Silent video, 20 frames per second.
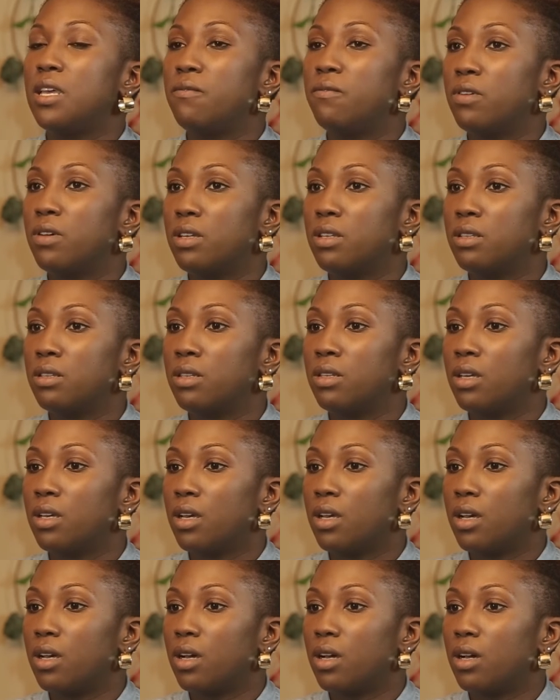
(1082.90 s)
even
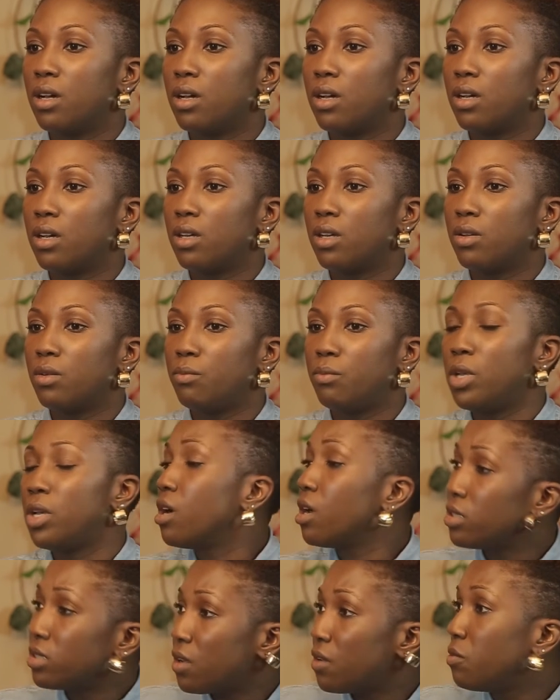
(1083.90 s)

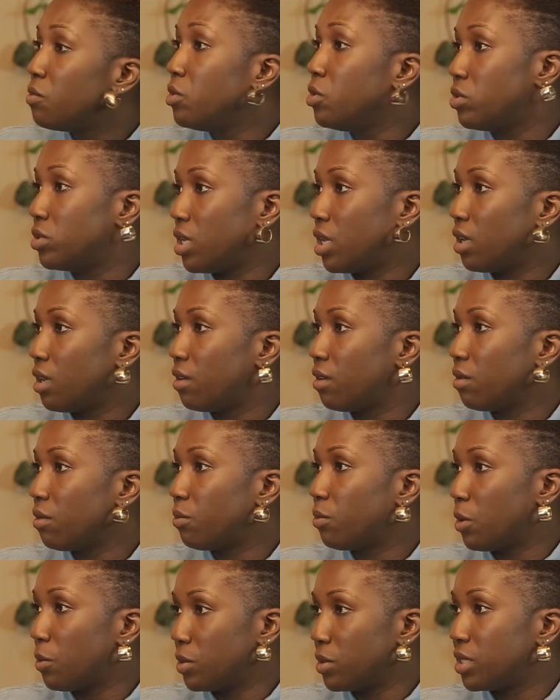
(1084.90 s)
because of music
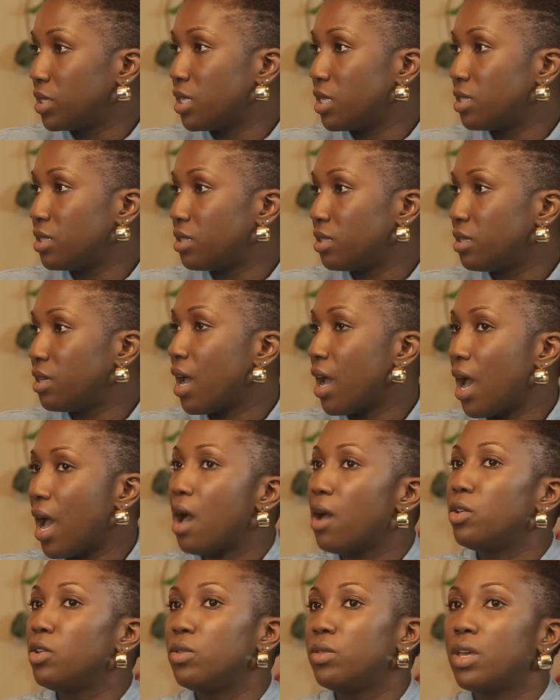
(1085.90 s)
purposes. Mm. Yeah. Mm.
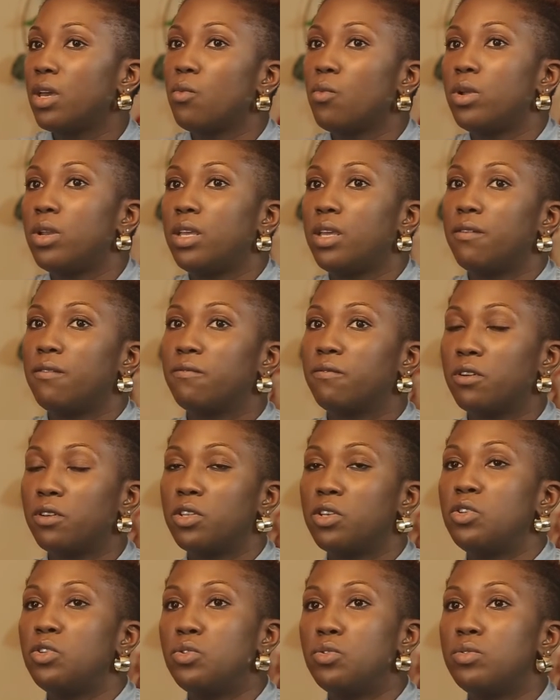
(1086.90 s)
How do you think one can
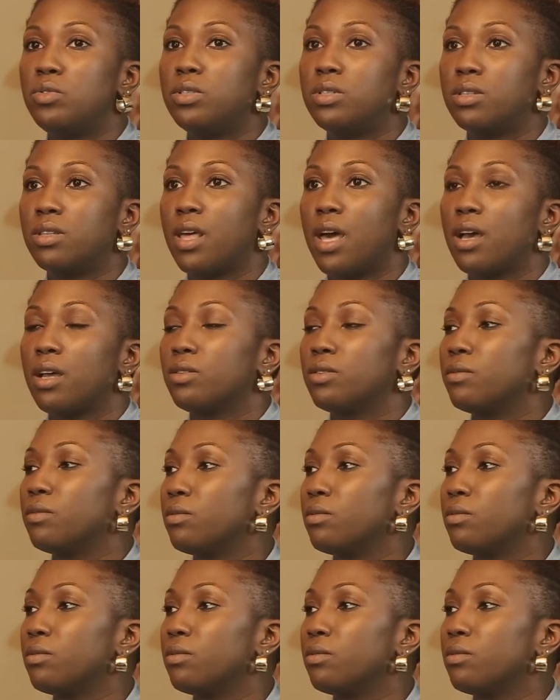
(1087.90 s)
further use that?